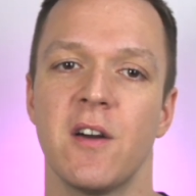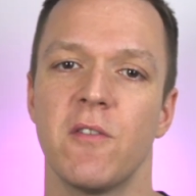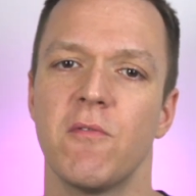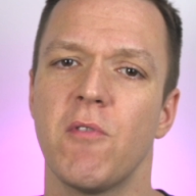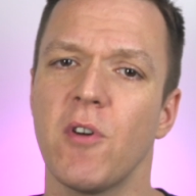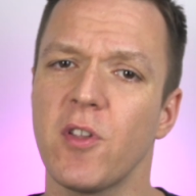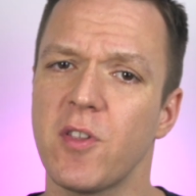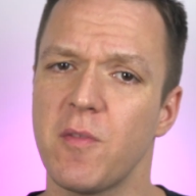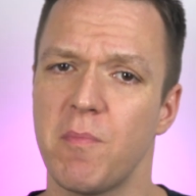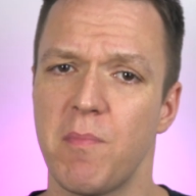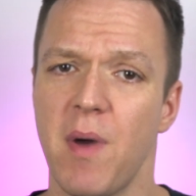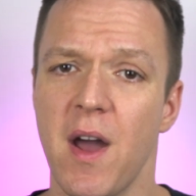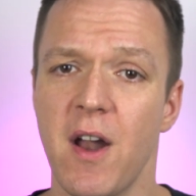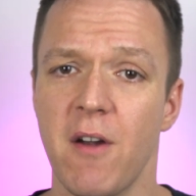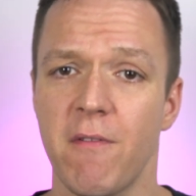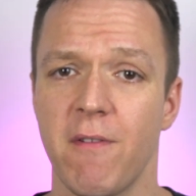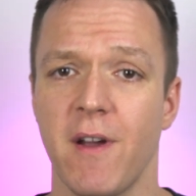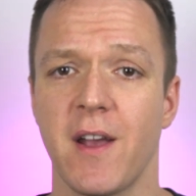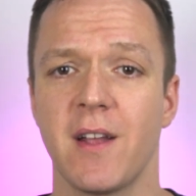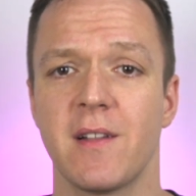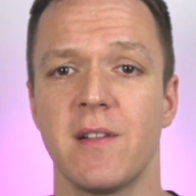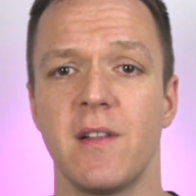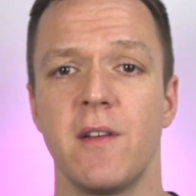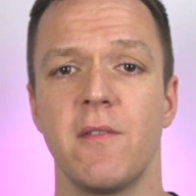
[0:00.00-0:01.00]
What
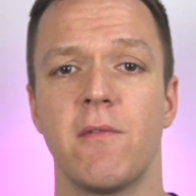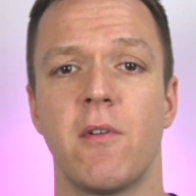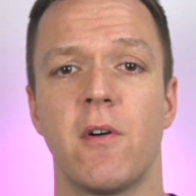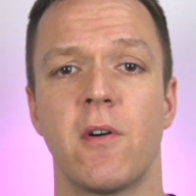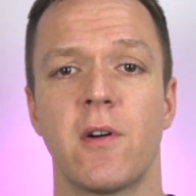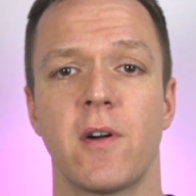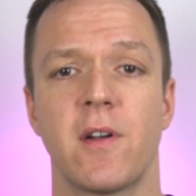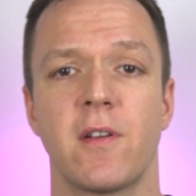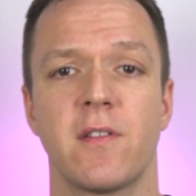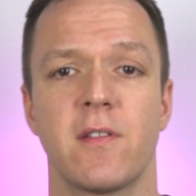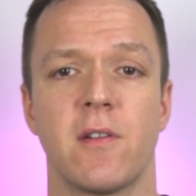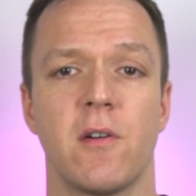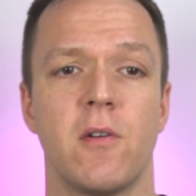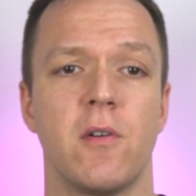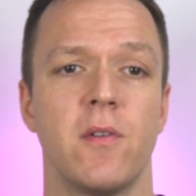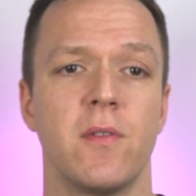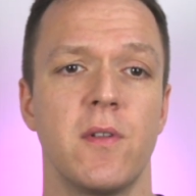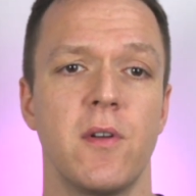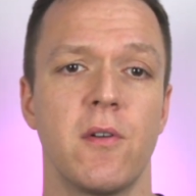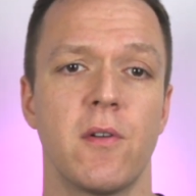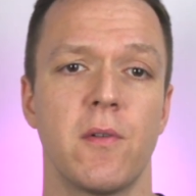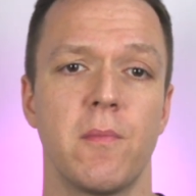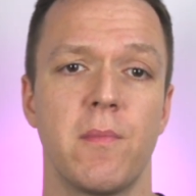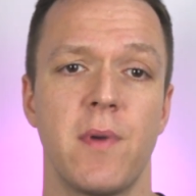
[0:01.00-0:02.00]
perfectly works
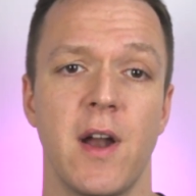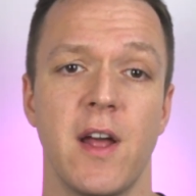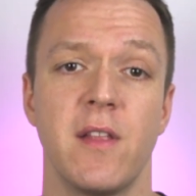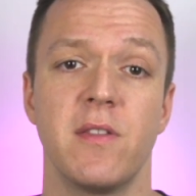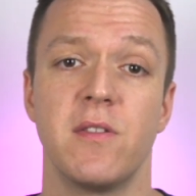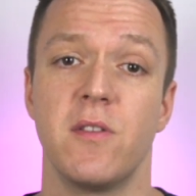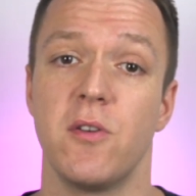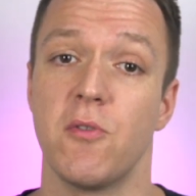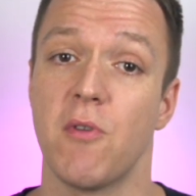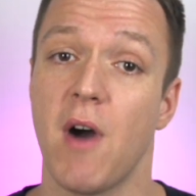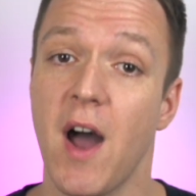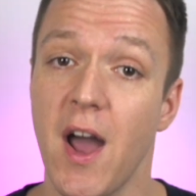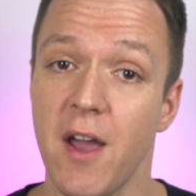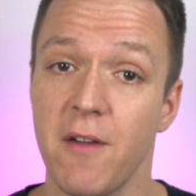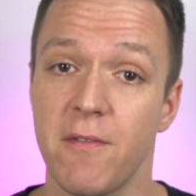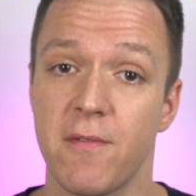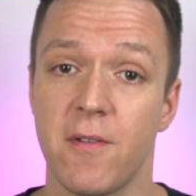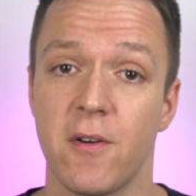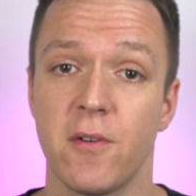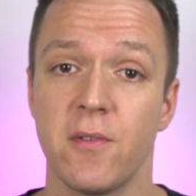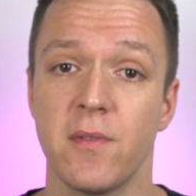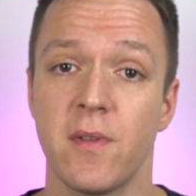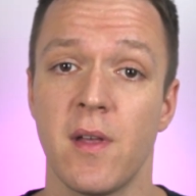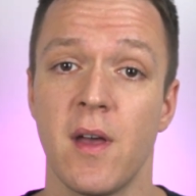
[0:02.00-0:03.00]
on your brand new
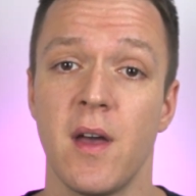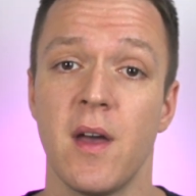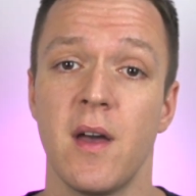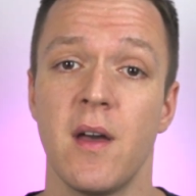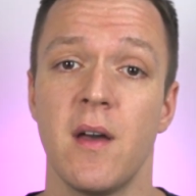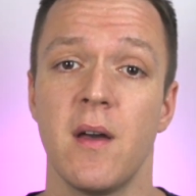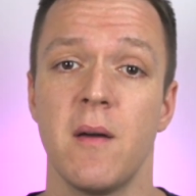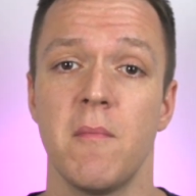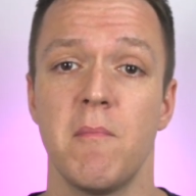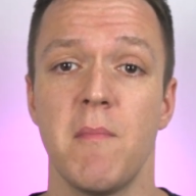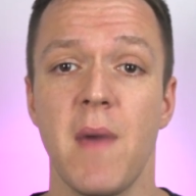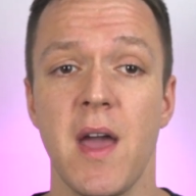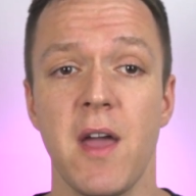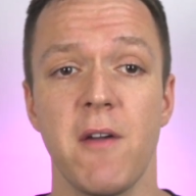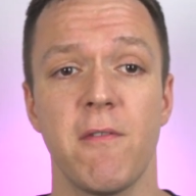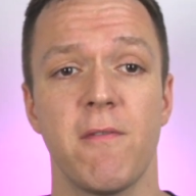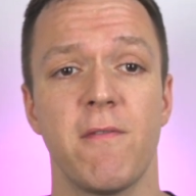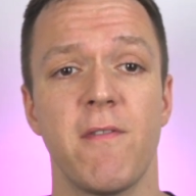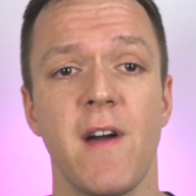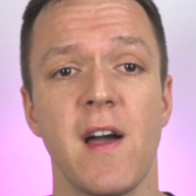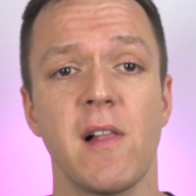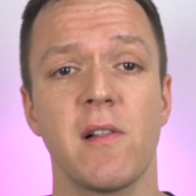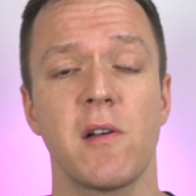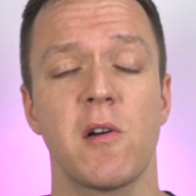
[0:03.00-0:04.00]
iPhone may
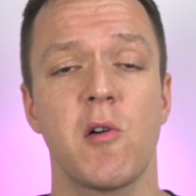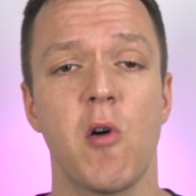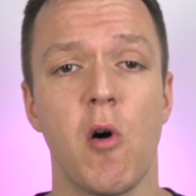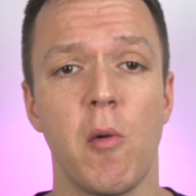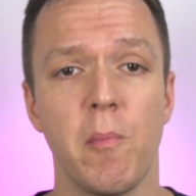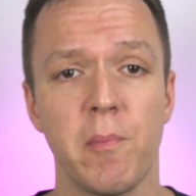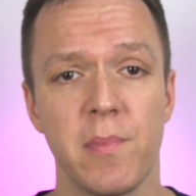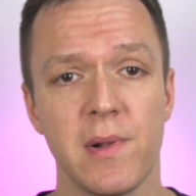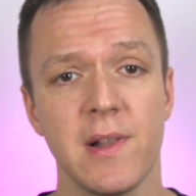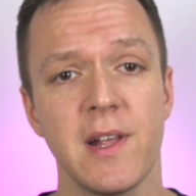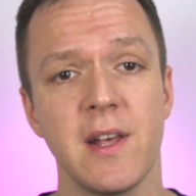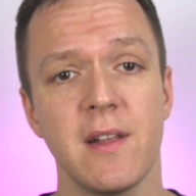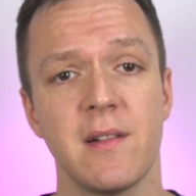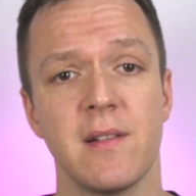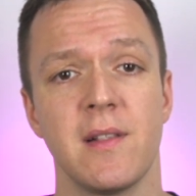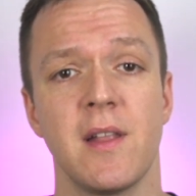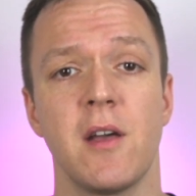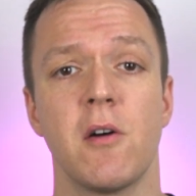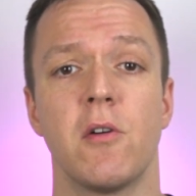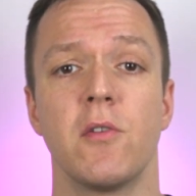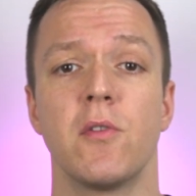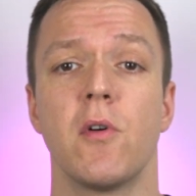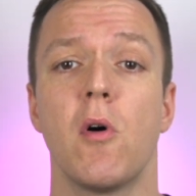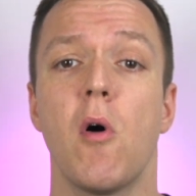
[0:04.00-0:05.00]
fail
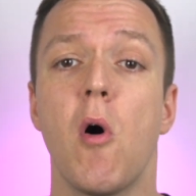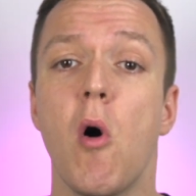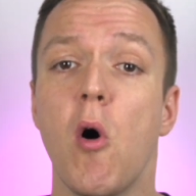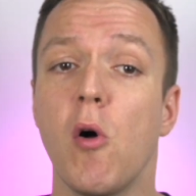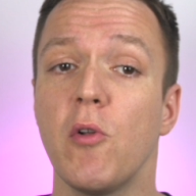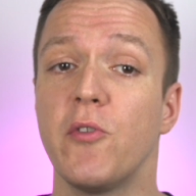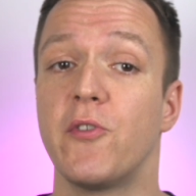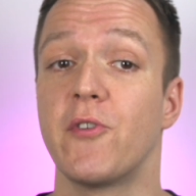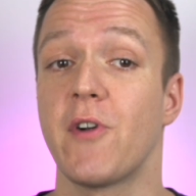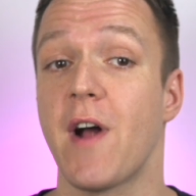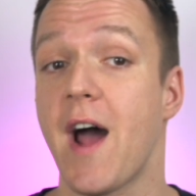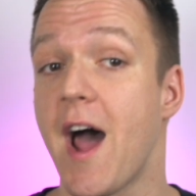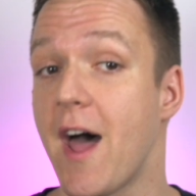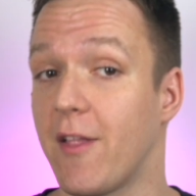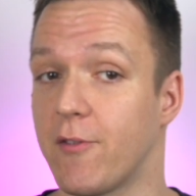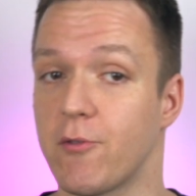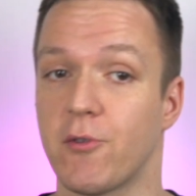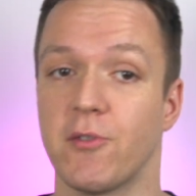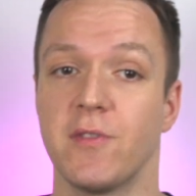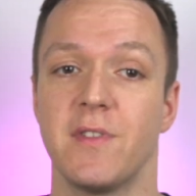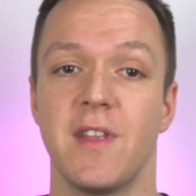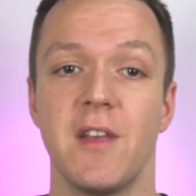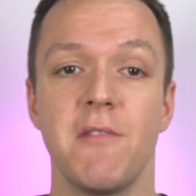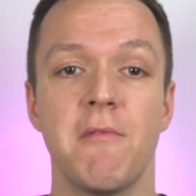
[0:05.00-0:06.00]
completely on older
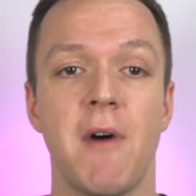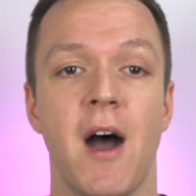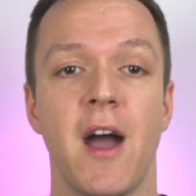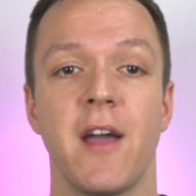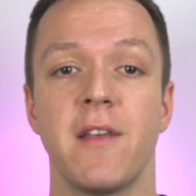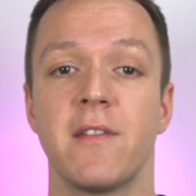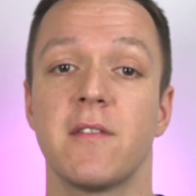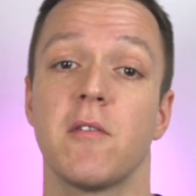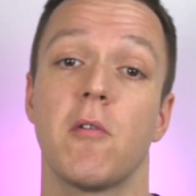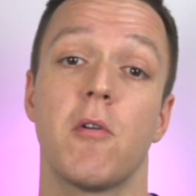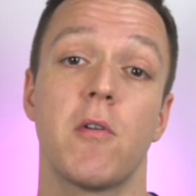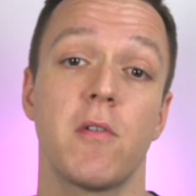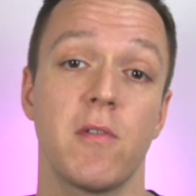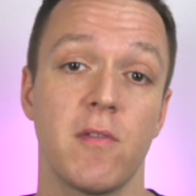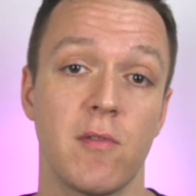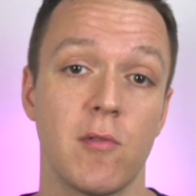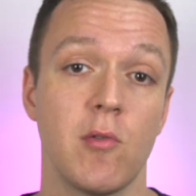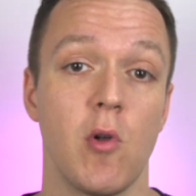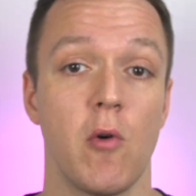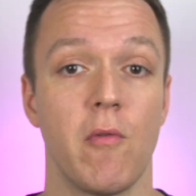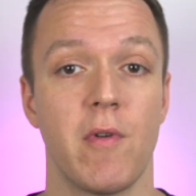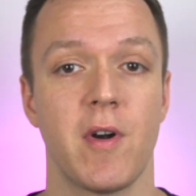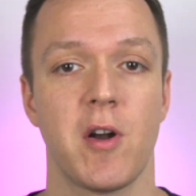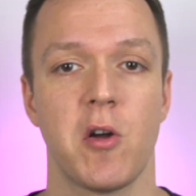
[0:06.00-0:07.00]
Android device or
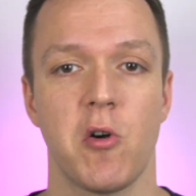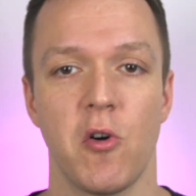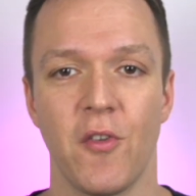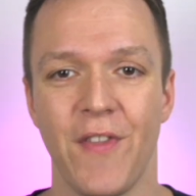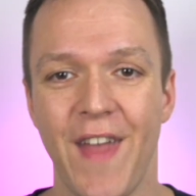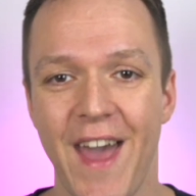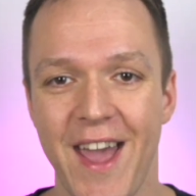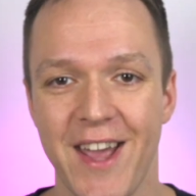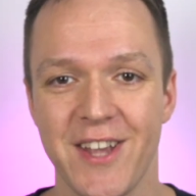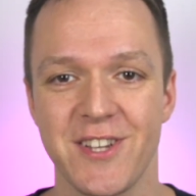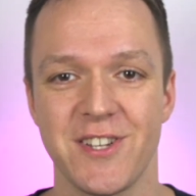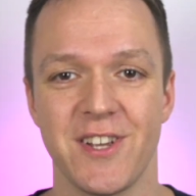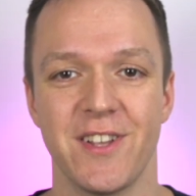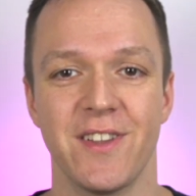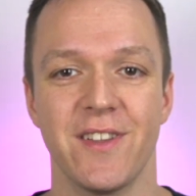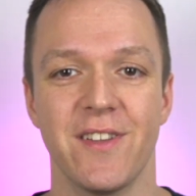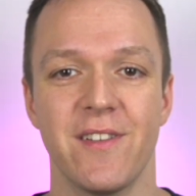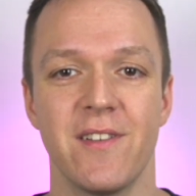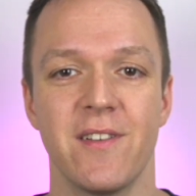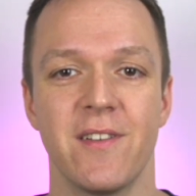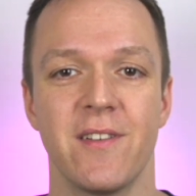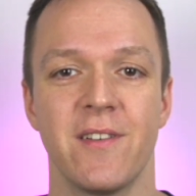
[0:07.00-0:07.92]
slower connection.